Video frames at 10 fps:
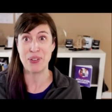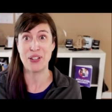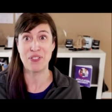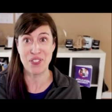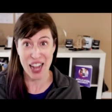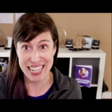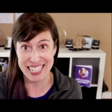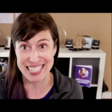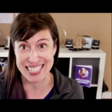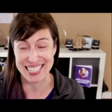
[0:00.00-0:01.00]

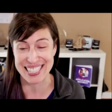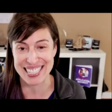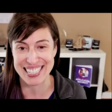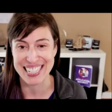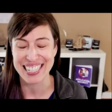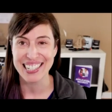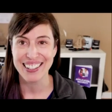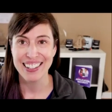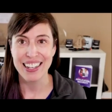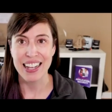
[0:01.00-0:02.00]
advice.
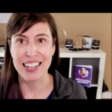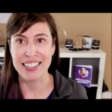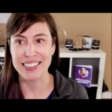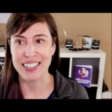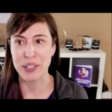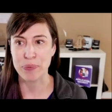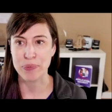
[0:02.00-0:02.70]
And yeah. Um,